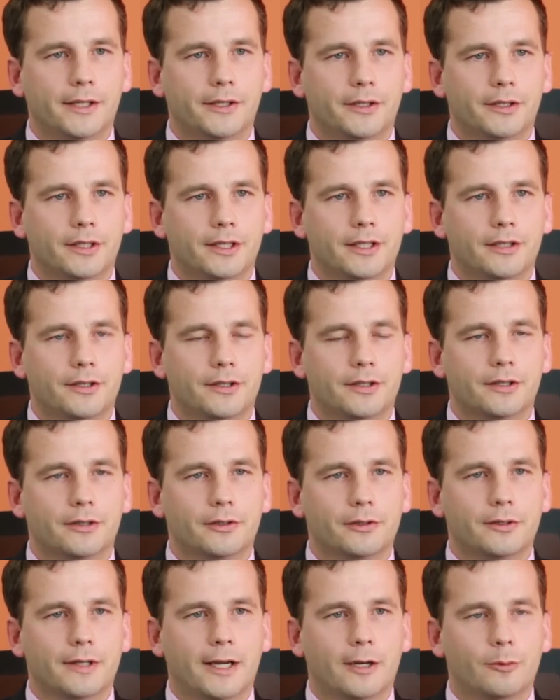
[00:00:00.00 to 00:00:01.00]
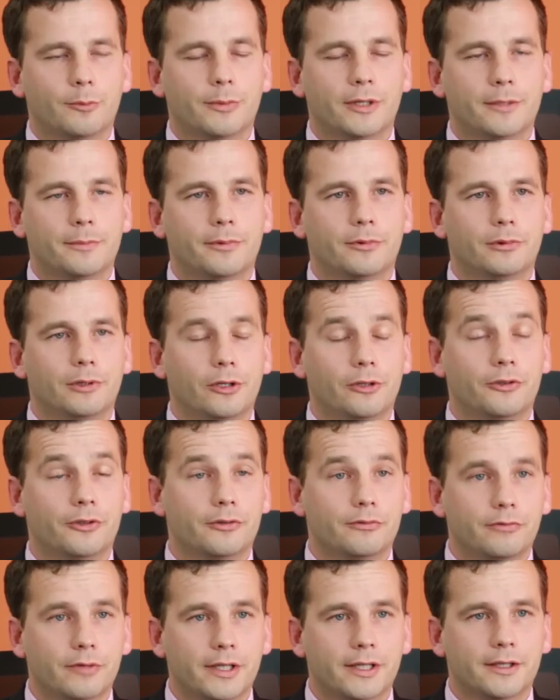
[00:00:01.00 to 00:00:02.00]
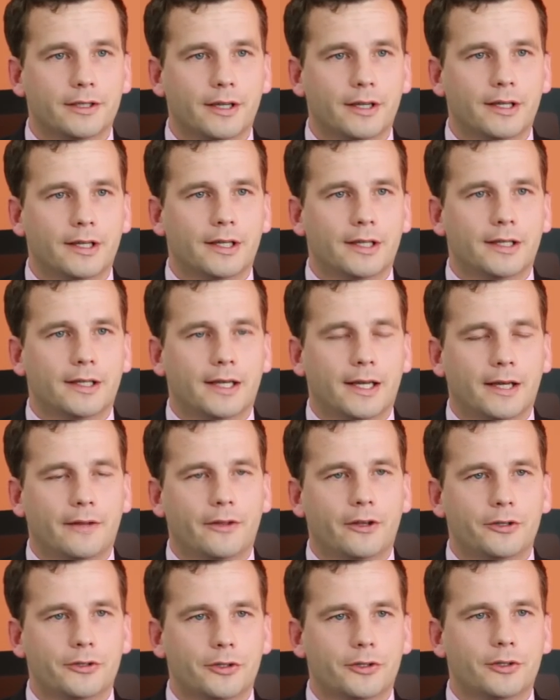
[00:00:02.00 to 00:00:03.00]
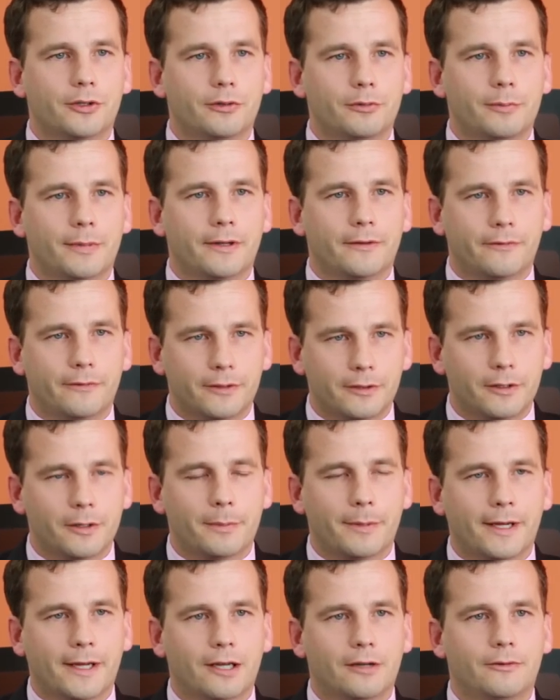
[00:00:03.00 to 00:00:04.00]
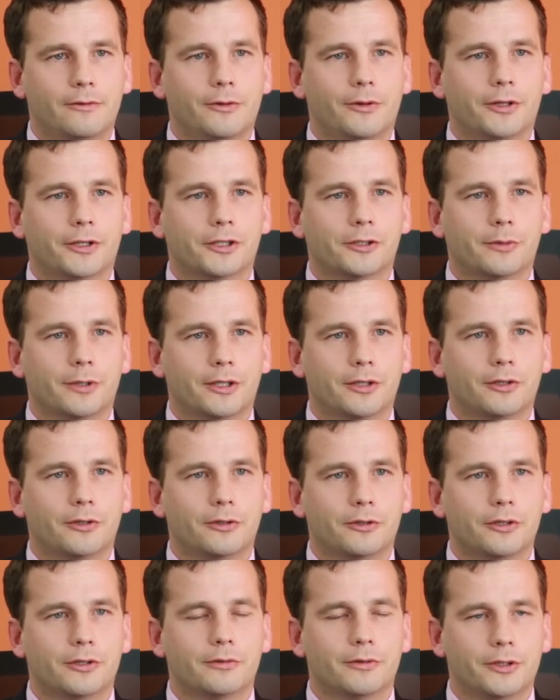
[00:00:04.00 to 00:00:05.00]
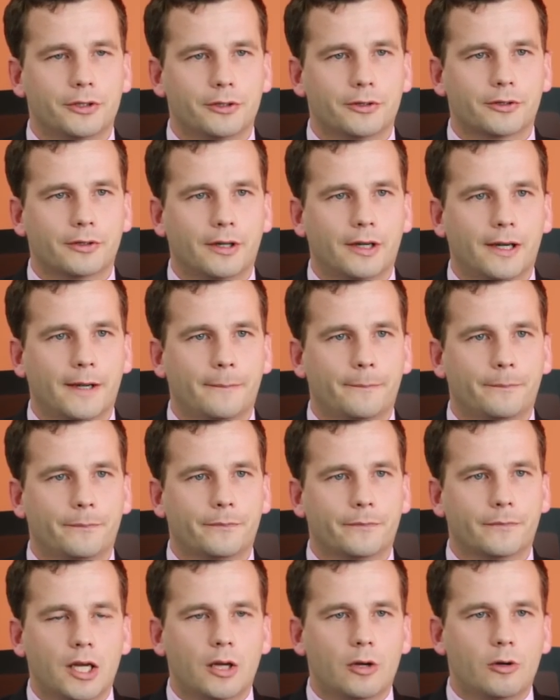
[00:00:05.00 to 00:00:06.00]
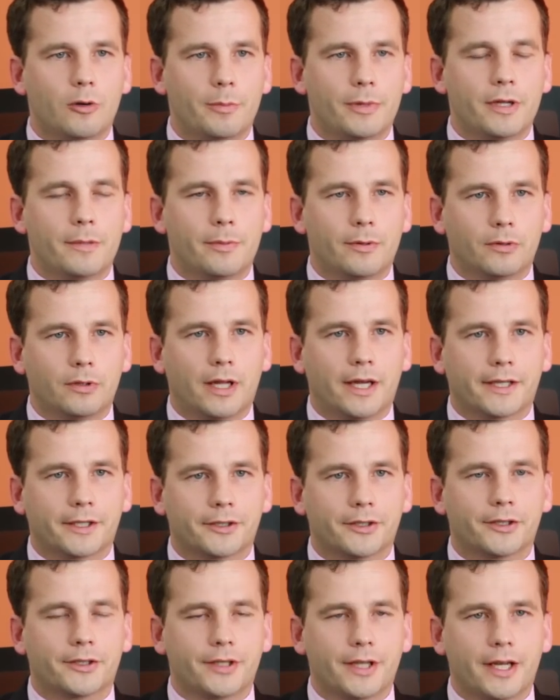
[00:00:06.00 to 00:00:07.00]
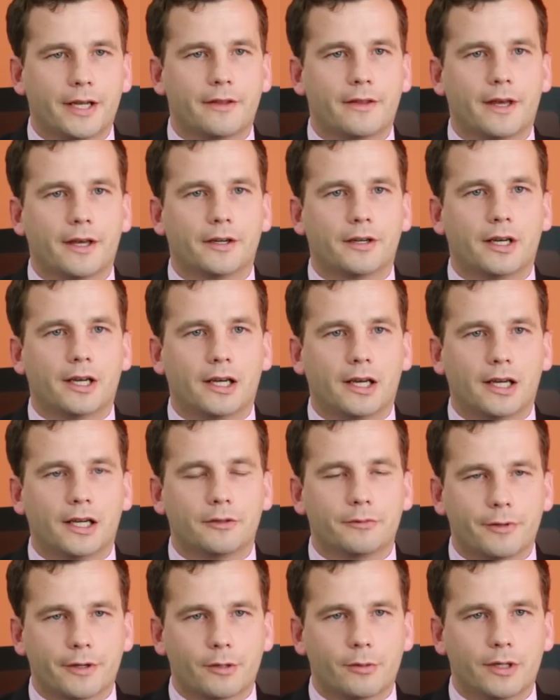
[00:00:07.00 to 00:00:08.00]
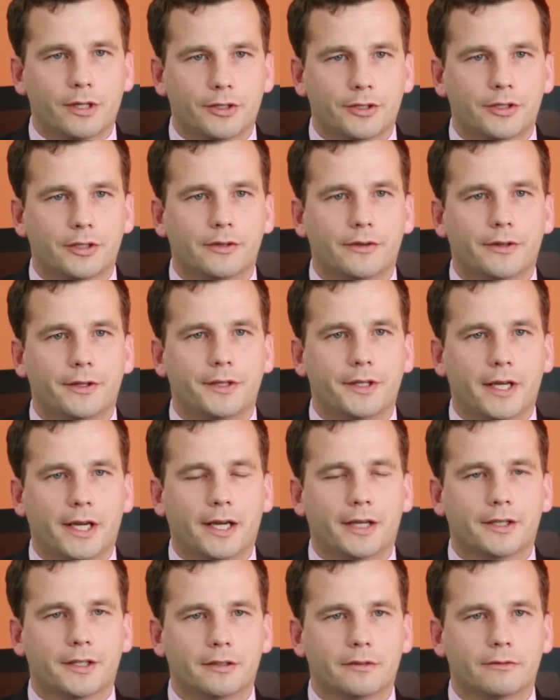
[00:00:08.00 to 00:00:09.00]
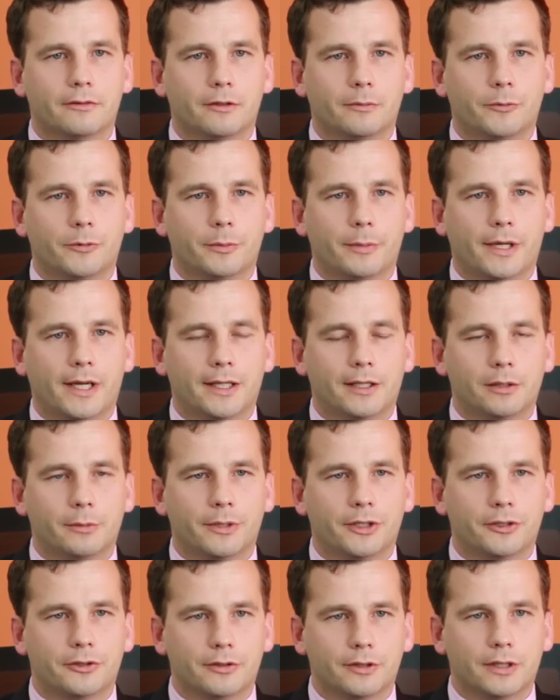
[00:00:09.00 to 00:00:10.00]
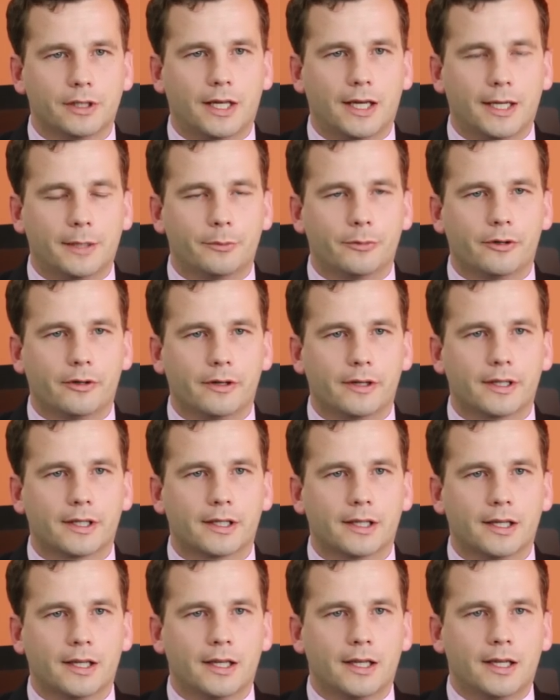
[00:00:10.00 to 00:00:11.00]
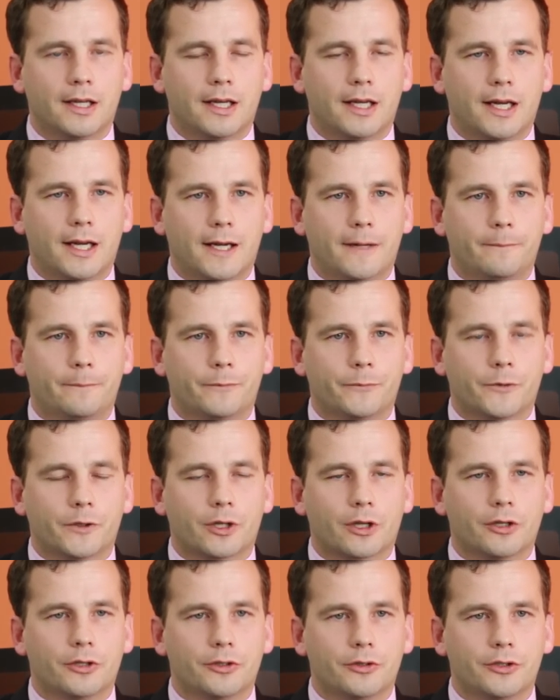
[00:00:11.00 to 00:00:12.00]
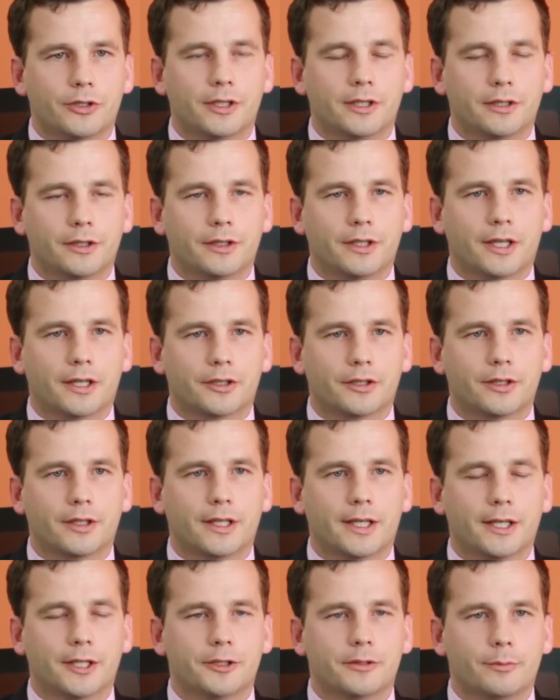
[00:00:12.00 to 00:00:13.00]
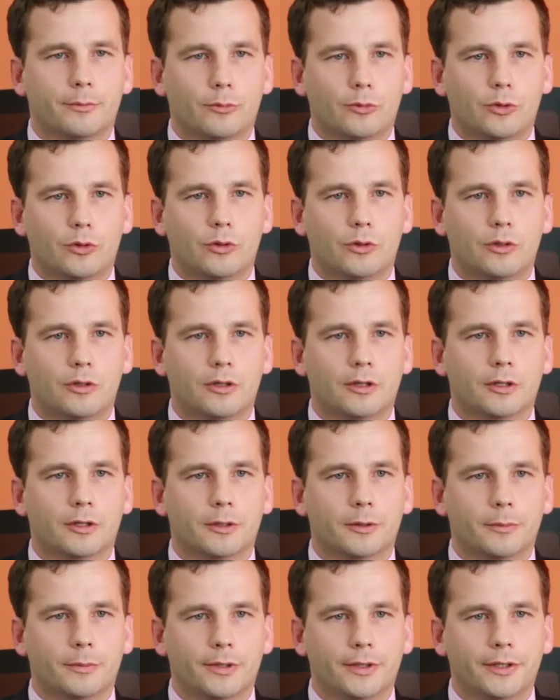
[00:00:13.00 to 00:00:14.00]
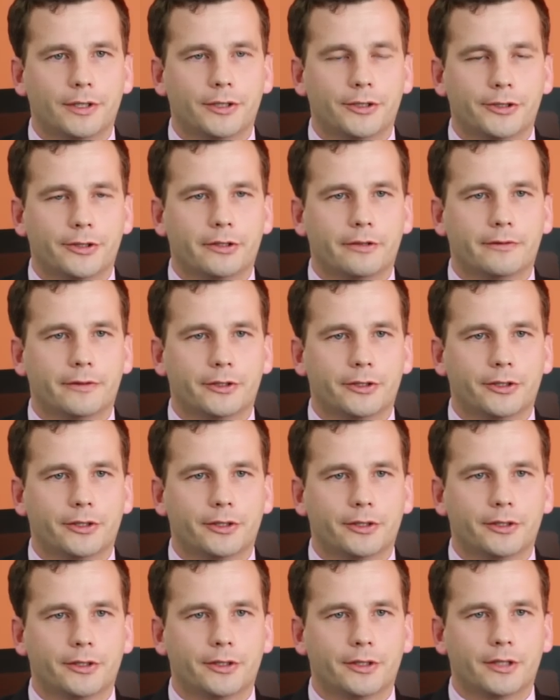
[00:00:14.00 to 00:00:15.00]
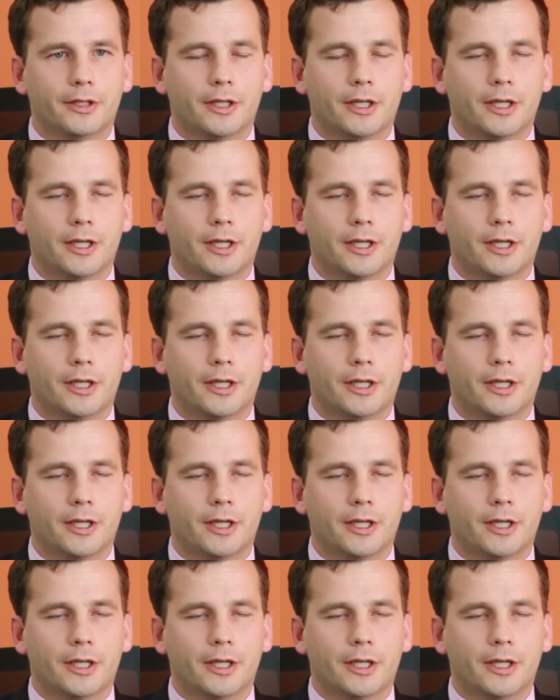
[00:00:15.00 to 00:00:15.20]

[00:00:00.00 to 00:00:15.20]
need to help people learn to read. And those are two very powerful things we could do to reduce crime. Well, people like to say that. I requested the data from the Parliamentary Library. New Zealand actually has more police officers